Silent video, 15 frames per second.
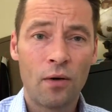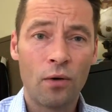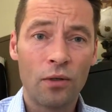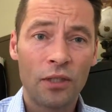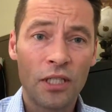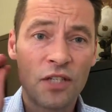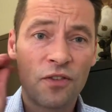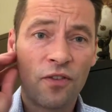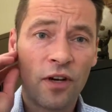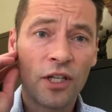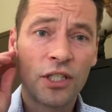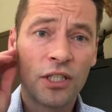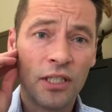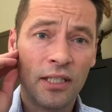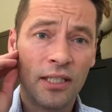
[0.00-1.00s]
or
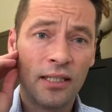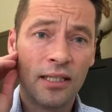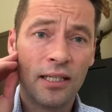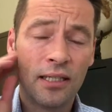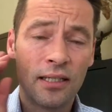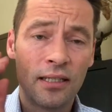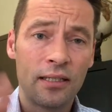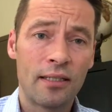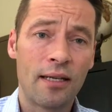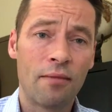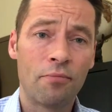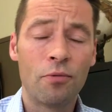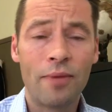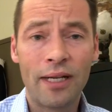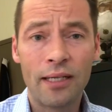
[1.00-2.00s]
dysfunction in the
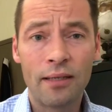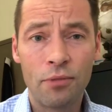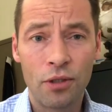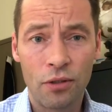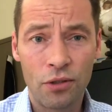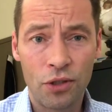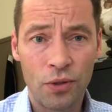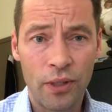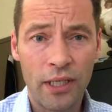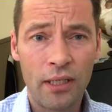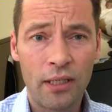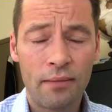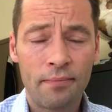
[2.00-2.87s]
temporomandibular joint,